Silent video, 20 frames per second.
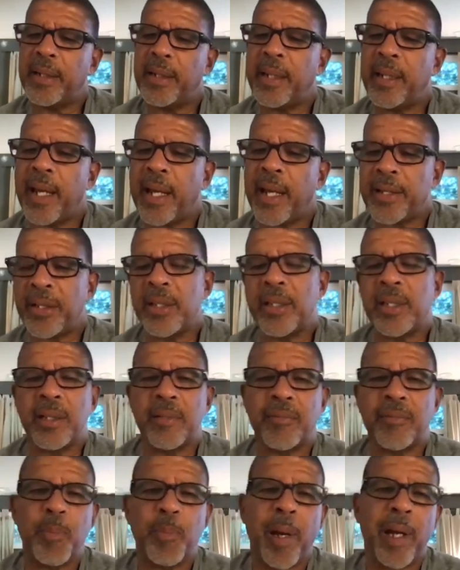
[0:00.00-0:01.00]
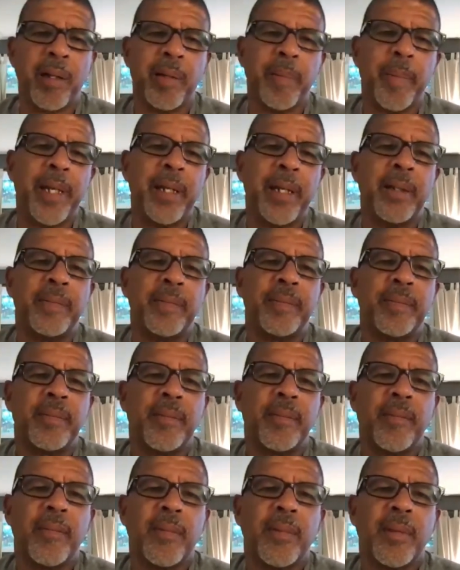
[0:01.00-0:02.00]
the essence of Spider-Man.
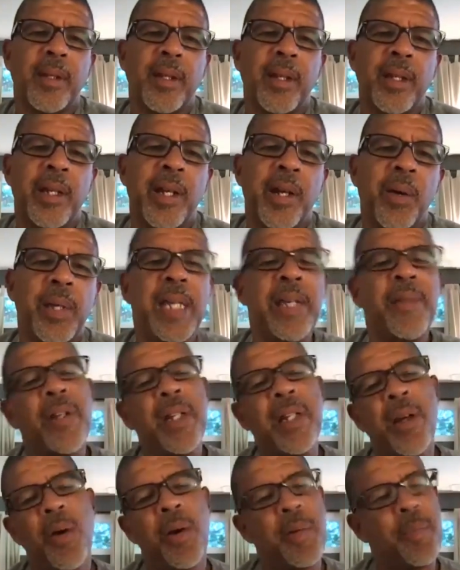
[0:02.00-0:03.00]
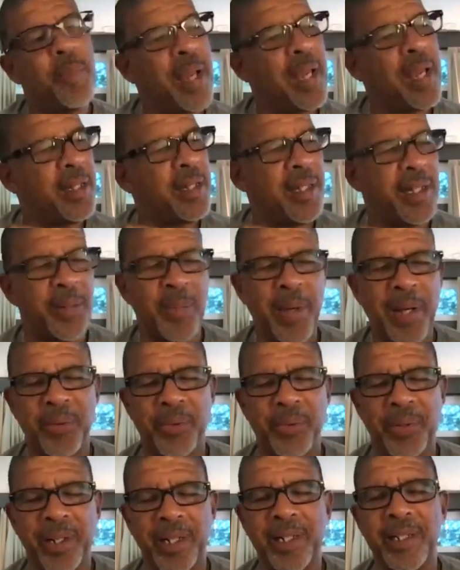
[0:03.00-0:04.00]
Even though it might
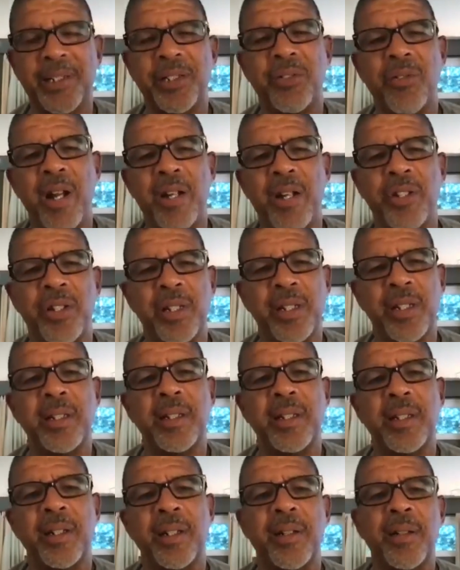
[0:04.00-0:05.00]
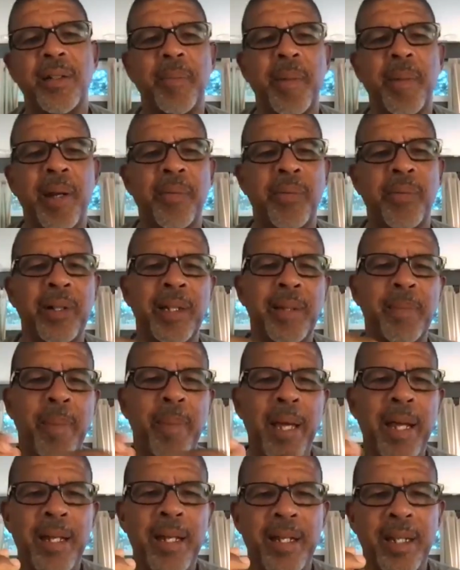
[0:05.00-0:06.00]
really stretch it might
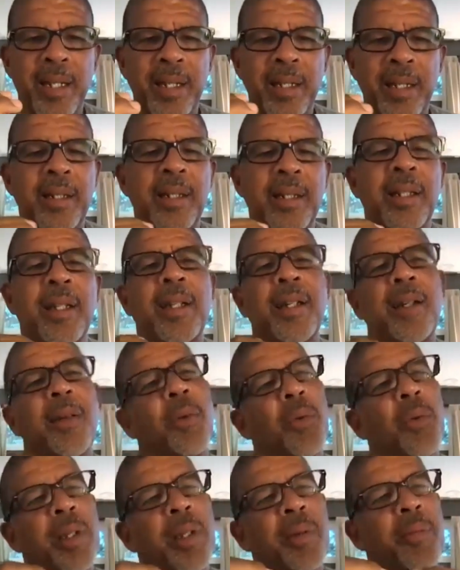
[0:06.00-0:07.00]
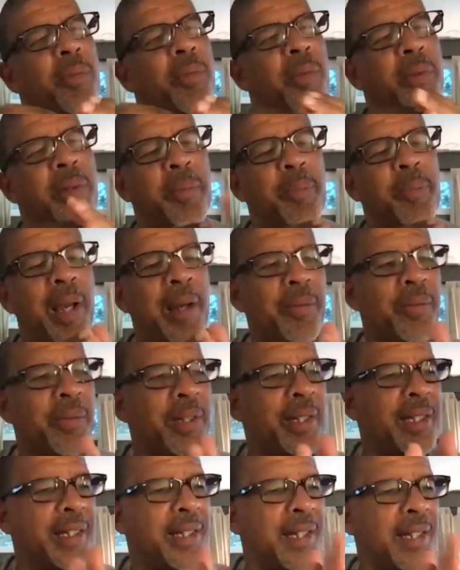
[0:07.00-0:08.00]
really bend it might
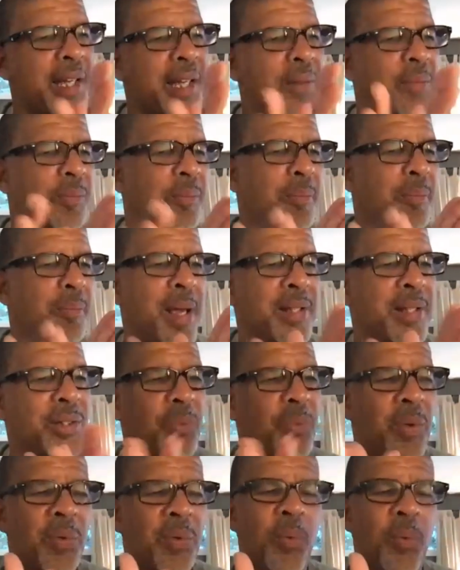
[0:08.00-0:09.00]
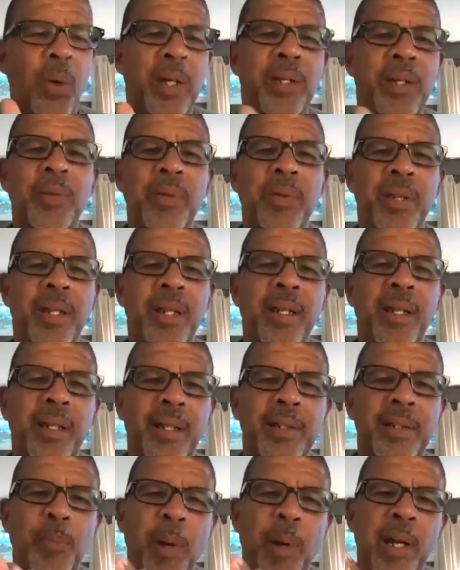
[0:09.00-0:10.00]
really like mess with what you think
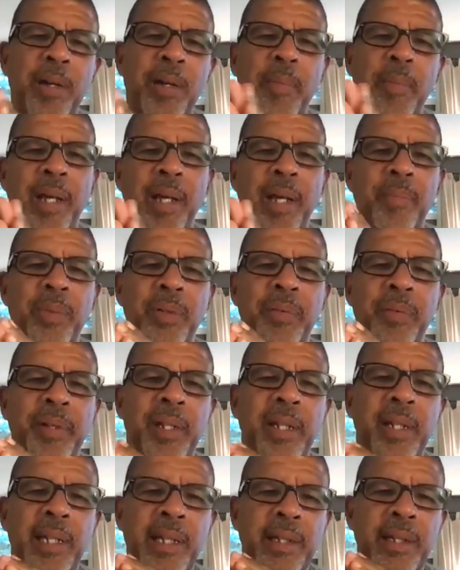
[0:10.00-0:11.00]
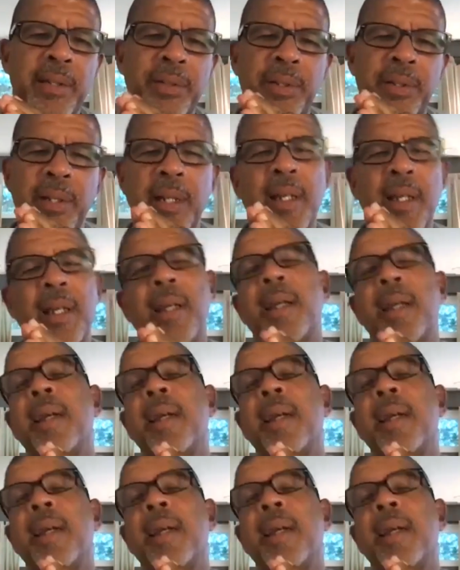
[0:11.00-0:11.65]
a Spider-Man movie is.